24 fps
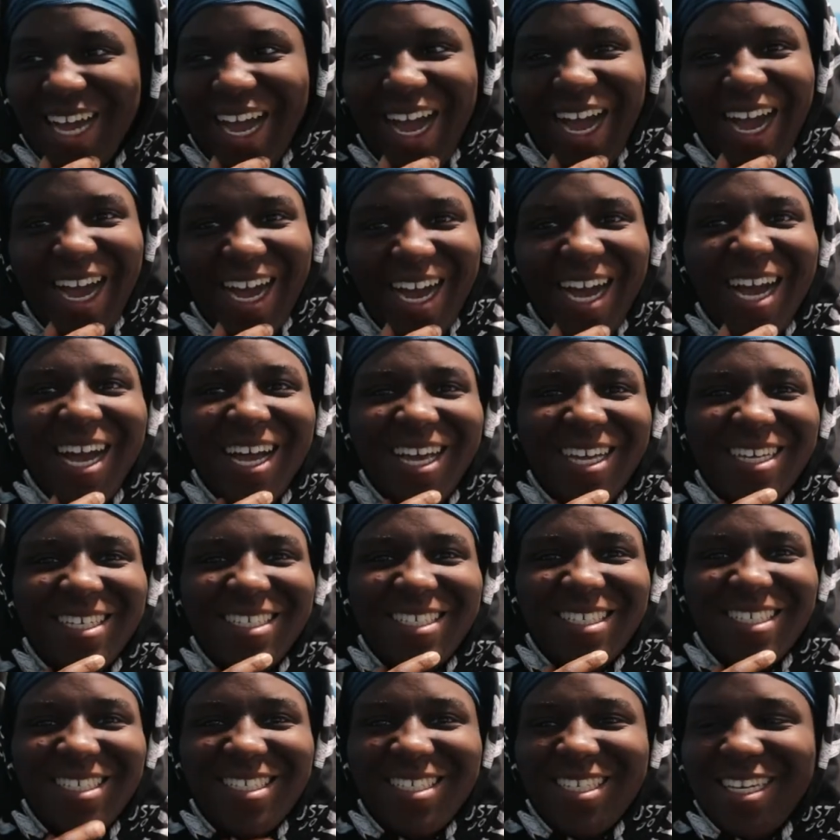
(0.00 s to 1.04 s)
I
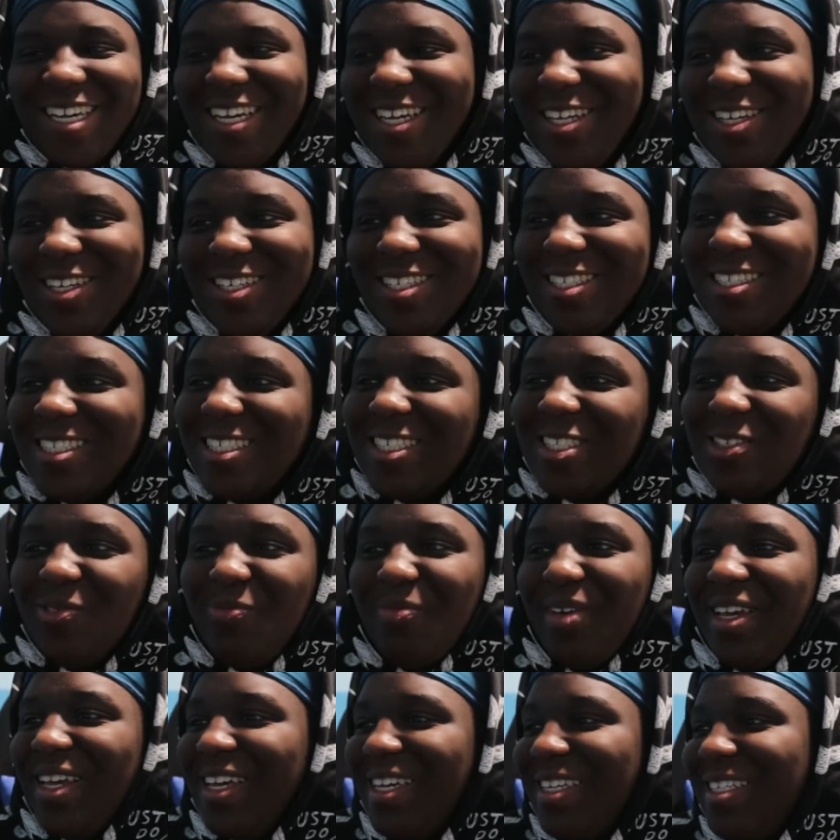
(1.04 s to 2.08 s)
Yo, this
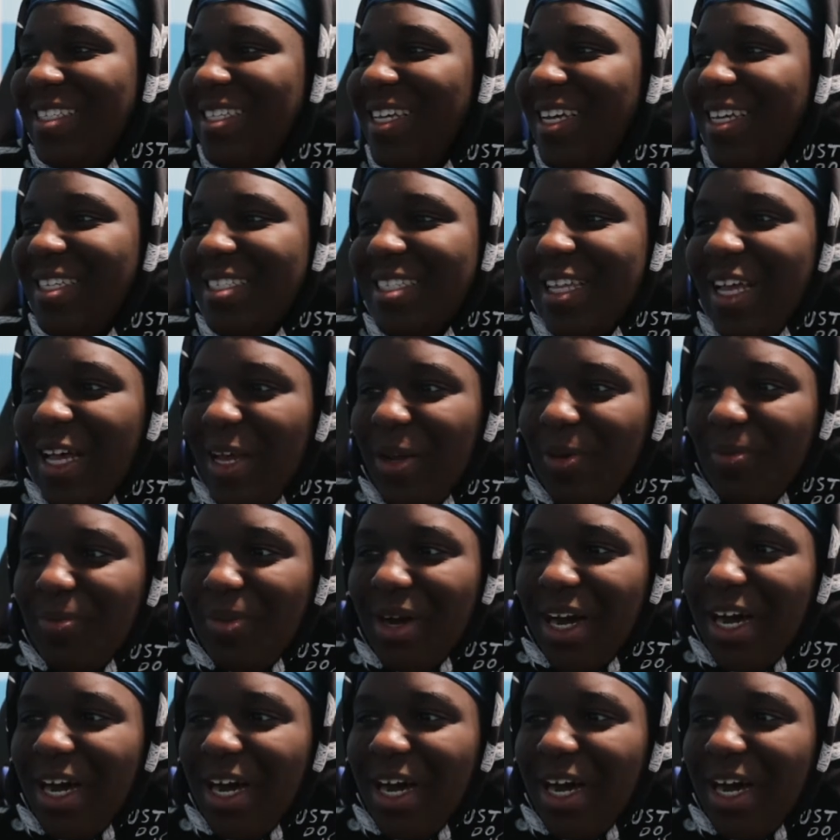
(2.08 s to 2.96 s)
man sounds like